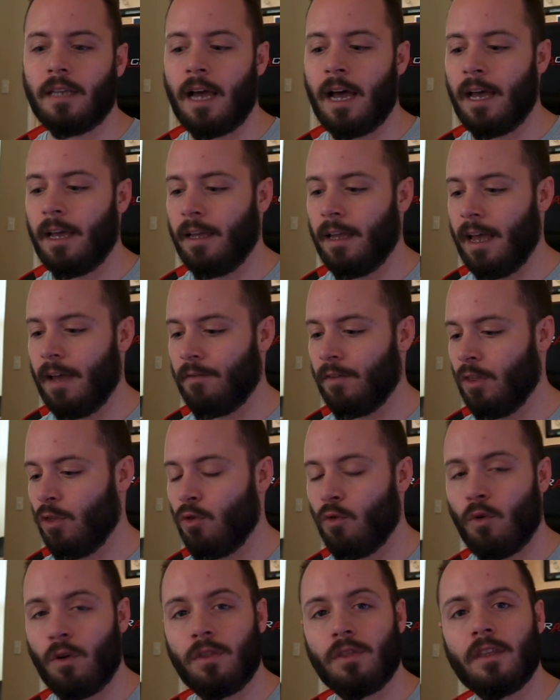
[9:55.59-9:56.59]
I have
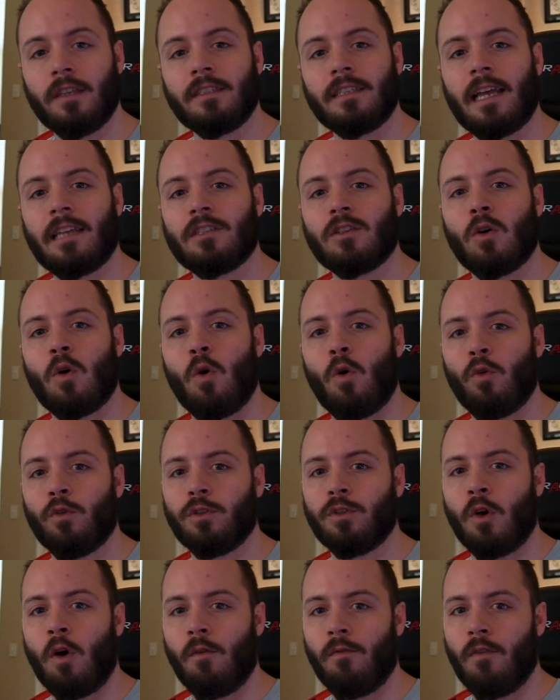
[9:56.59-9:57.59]
enjoyed this as a whole
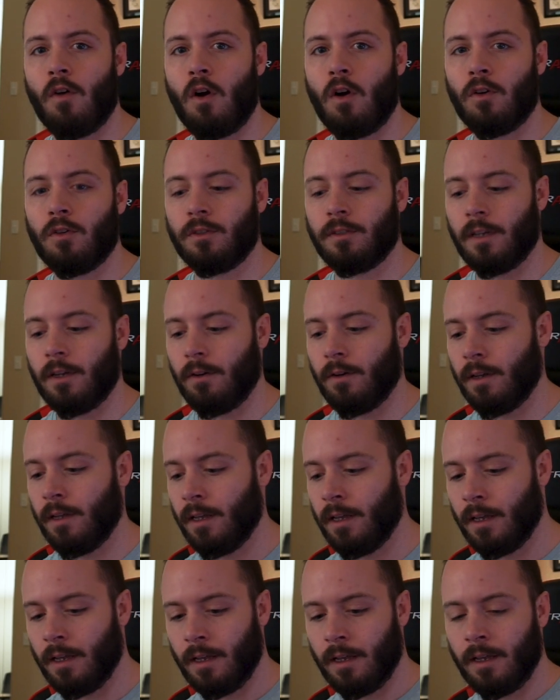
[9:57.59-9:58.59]
so far, so
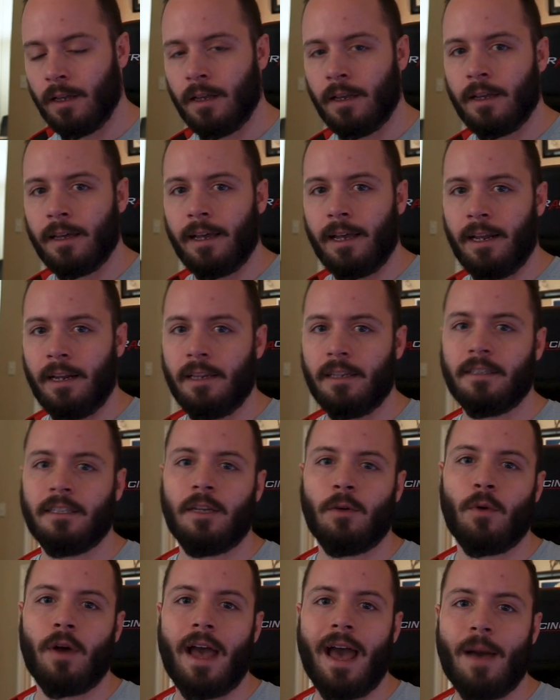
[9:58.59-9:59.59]
getting to
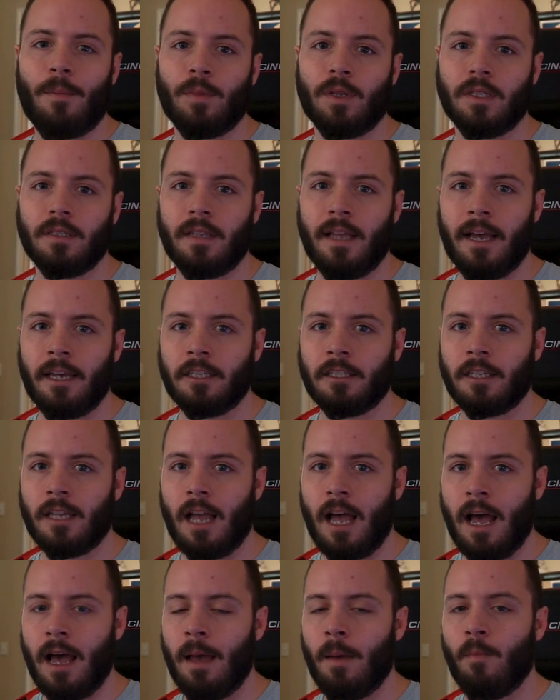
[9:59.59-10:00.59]
see what happens next,
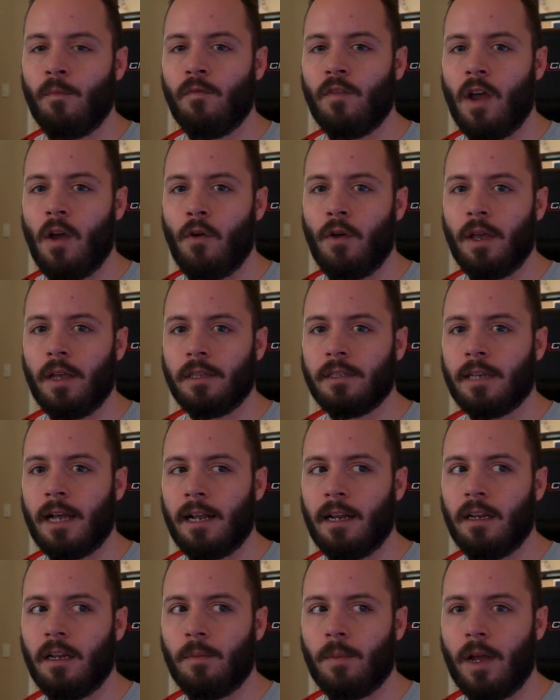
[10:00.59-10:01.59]
I'm very
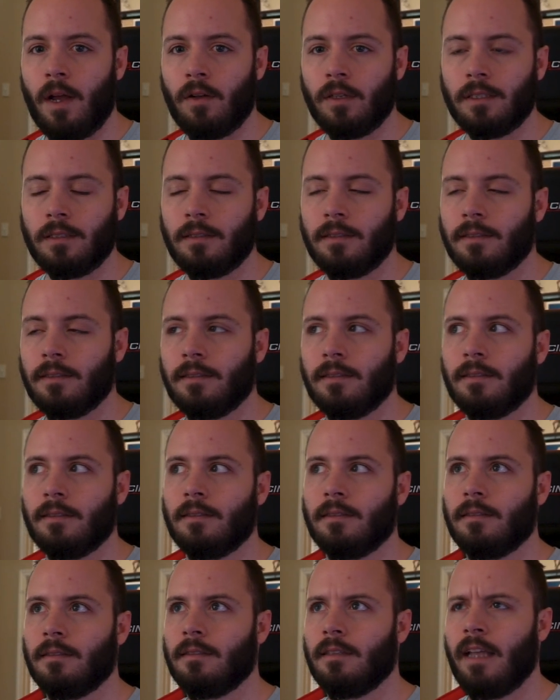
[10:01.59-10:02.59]
excited about.
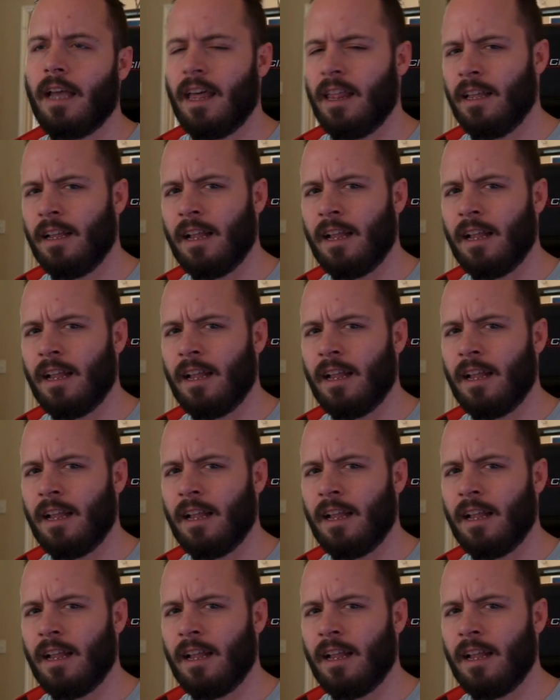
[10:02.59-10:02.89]
And